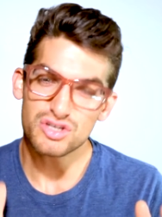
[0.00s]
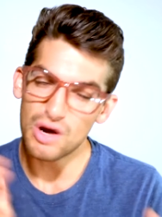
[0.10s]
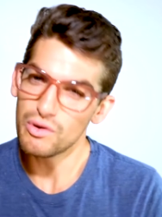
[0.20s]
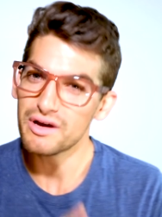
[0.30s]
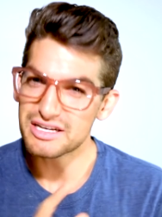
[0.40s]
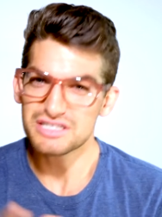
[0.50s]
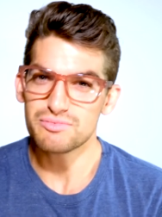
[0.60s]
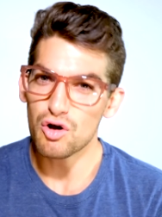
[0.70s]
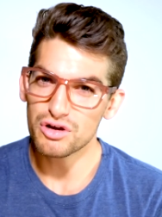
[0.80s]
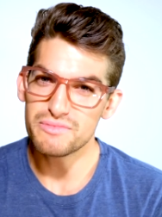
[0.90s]
So I will get a
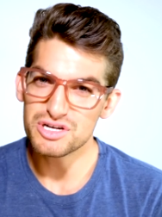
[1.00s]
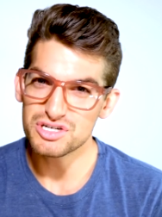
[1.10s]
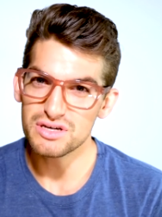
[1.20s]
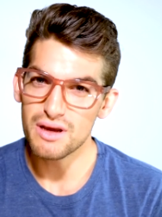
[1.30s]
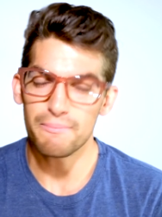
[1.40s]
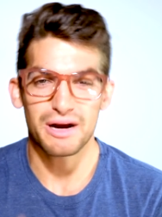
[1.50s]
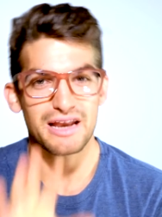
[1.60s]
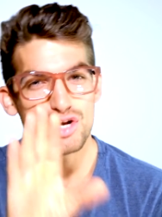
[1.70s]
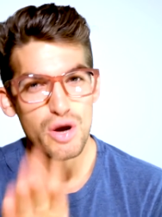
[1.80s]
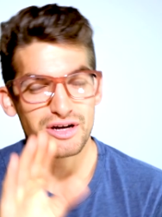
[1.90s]
small commission, but
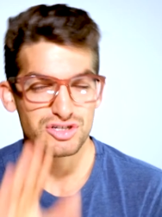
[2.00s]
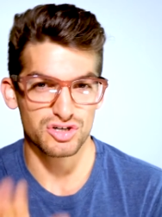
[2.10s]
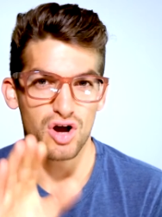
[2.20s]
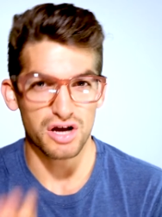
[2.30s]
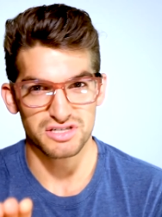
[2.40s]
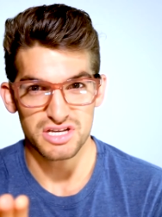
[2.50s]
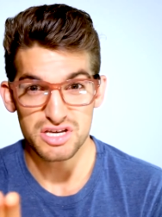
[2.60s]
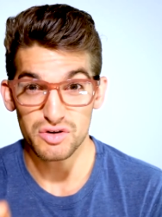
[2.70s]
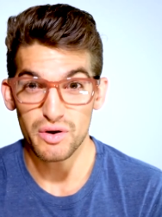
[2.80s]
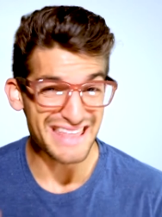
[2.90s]
at no extra cost to you.